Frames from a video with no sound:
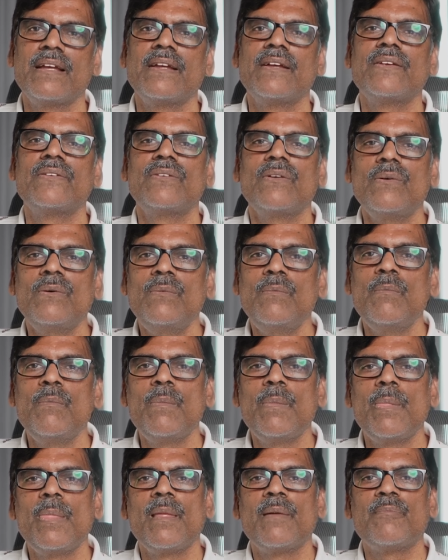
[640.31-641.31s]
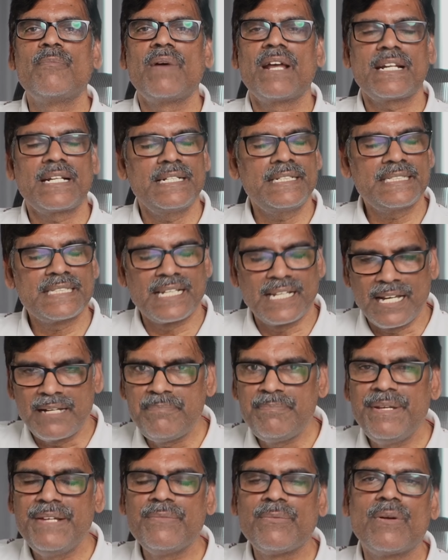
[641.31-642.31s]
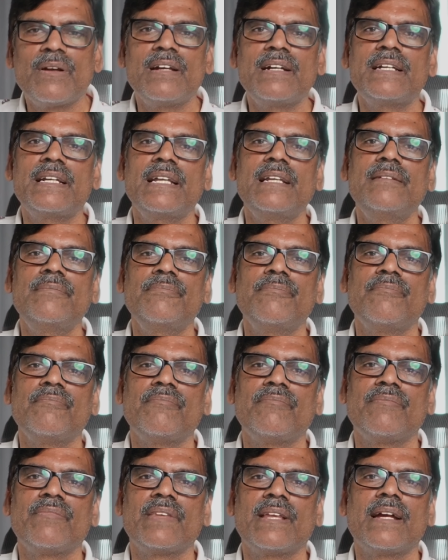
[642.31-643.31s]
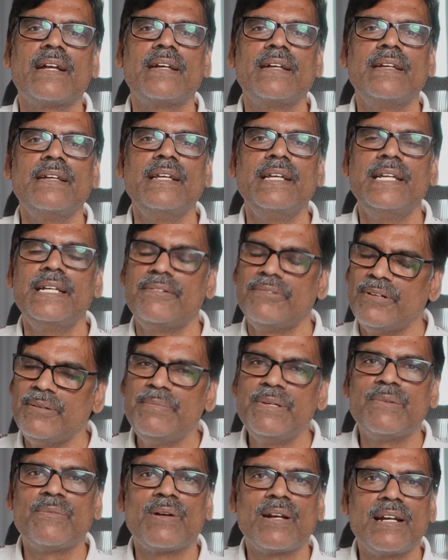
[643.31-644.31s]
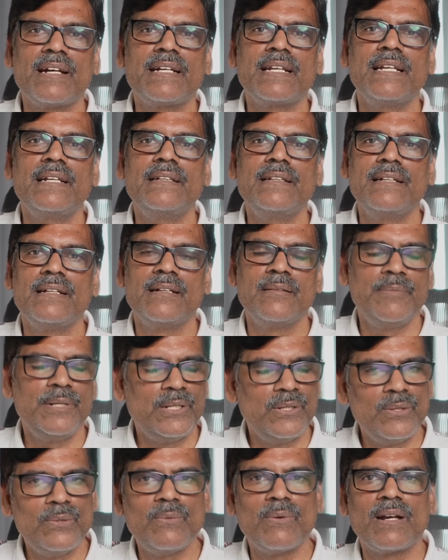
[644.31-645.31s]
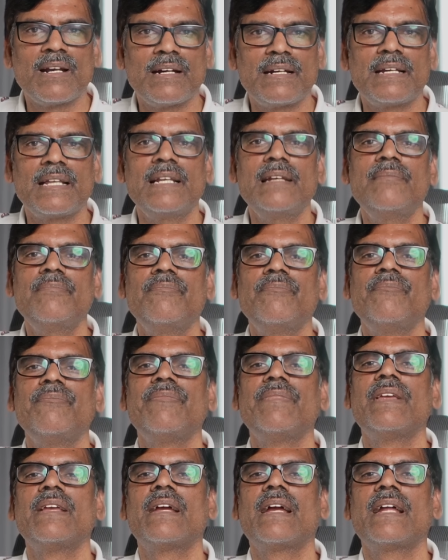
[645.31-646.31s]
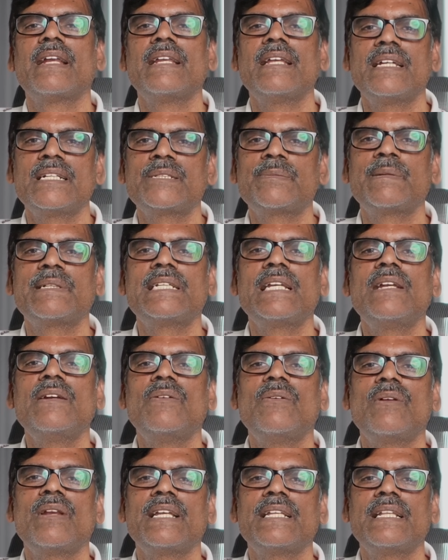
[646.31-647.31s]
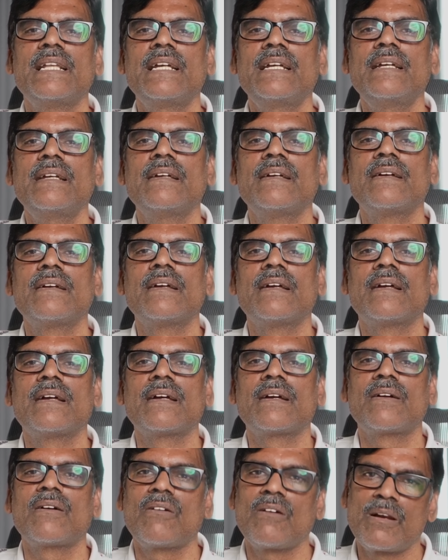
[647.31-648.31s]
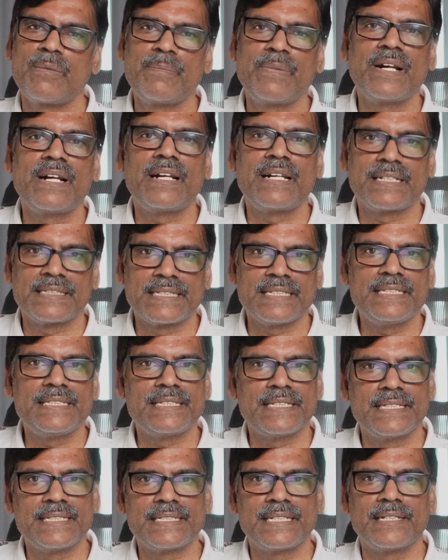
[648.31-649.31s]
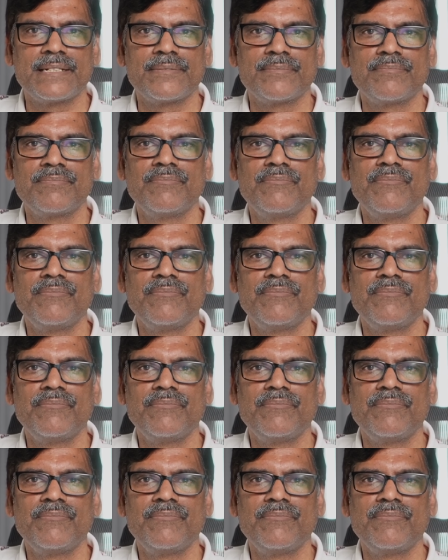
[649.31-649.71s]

So markets can be volatile, and it will be volatile, it will be too volatile, and especially during the corporate result season.